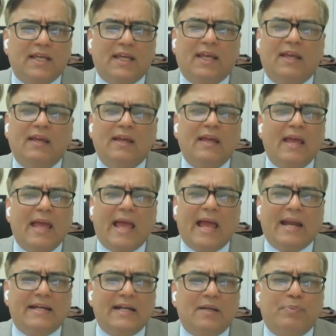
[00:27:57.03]
They
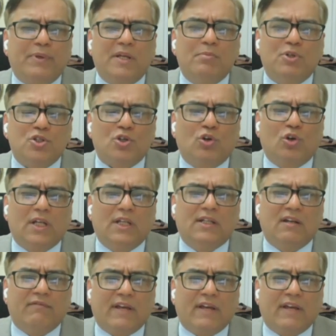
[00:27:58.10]
ended prematurely the